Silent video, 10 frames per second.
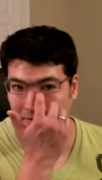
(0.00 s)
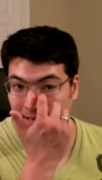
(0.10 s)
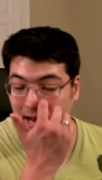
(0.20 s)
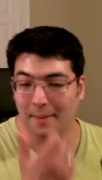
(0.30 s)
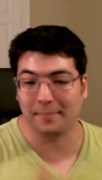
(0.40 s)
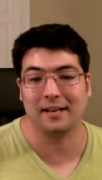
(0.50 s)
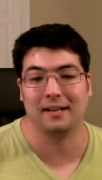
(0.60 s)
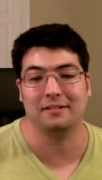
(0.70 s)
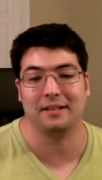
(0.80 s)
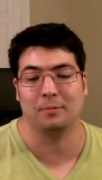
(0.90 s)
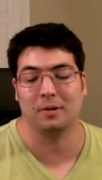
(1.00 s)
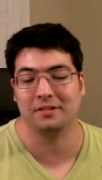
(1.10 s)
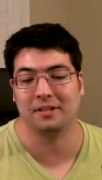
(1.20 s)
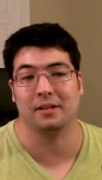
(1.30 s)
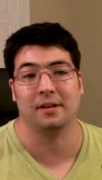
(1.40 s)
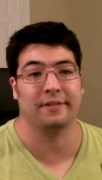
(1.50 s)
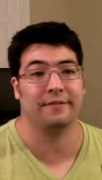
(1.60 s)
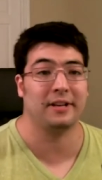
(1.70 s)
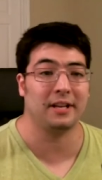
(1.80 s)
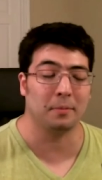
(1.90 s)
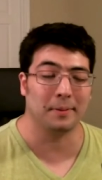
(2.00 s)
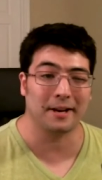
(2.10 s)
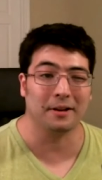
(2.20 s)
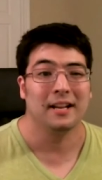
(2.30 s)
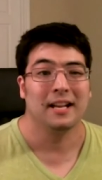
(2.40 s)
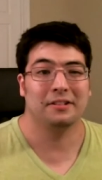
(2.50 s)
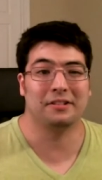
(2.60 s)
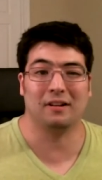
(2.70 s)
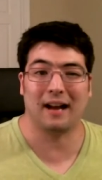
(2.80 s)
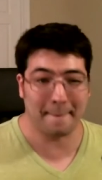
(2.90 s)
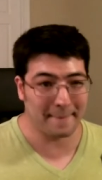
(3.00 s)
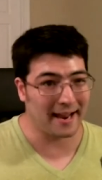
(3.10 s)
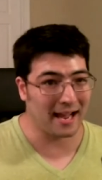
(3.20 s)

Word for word: or not because it was in a different video player. So I may